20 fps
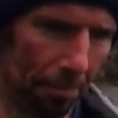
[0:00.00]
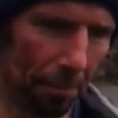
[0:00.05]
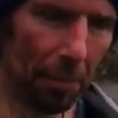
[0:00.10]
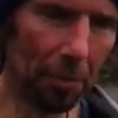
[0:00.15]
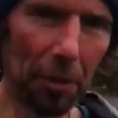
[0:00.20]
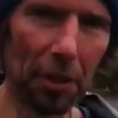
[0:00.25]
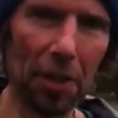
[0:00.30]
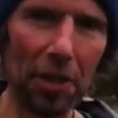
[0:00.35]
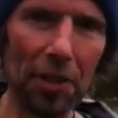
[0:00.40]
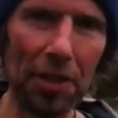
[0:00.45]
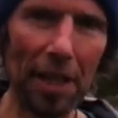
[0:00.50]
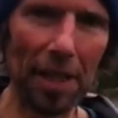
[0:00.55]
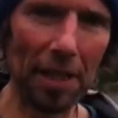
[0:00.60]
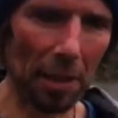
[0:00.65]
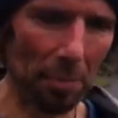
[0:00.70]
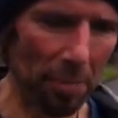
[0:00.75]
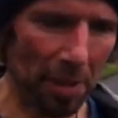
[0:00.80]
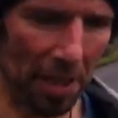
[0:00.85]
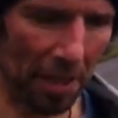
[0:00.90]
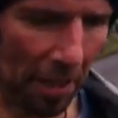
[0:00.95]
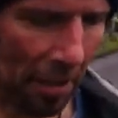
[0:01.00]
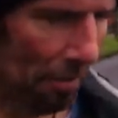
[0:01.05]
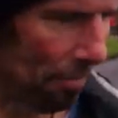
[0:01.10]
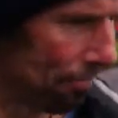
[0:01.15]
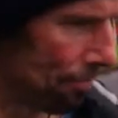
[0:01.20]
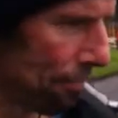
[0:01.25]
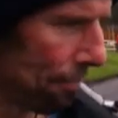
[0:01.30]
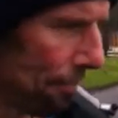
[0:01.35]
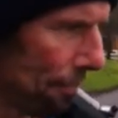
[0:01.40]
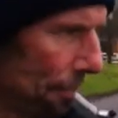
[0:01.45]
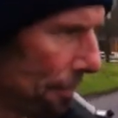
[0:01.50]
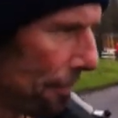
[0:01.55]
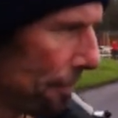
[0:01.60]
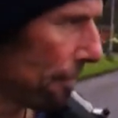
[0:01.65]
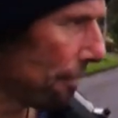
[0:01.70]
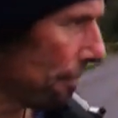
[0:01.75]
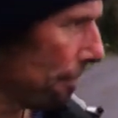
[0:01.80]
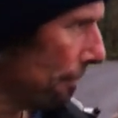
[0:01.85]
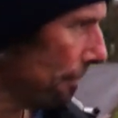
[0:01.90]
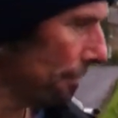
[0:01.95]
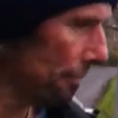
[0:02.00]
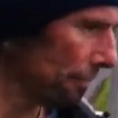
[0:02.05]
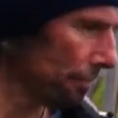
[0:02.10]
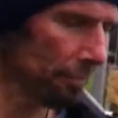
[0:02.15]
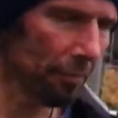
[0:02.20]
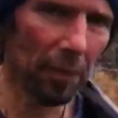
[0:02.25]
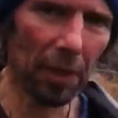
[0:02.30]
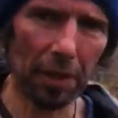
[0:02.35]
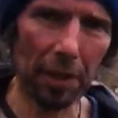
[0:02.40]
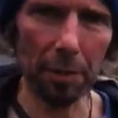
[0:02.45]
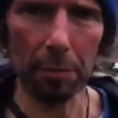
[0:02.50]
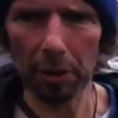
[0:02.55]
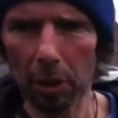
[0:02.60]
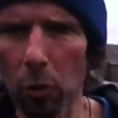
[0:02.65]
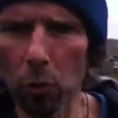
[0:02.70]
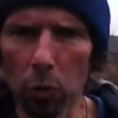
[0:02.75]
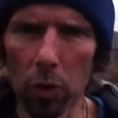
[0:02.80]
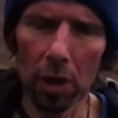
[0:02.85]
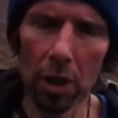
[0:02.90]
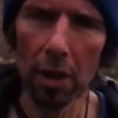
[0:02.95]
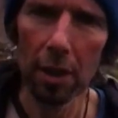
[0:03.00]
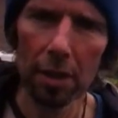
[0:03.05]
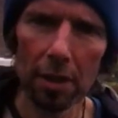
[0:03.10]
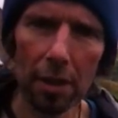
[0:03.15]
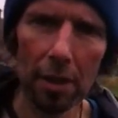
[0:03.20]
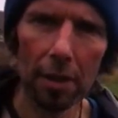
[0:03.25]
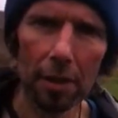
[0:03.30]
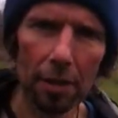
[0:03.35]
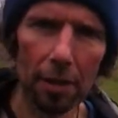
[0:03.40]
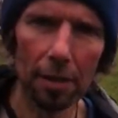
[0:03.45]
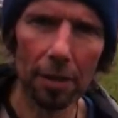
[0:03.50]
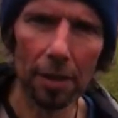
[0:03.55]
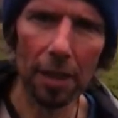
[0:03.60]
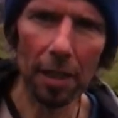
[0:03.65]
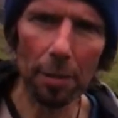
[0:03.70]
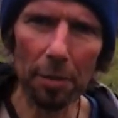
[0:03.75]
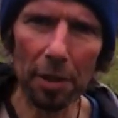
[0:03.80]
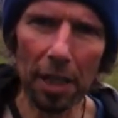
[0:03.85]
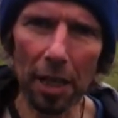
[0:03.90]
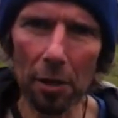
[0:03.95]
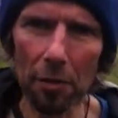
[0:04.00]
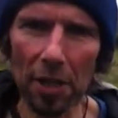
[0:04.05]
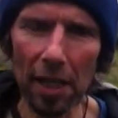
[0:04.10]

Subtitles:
We're going to stand up here. There we go. There we go.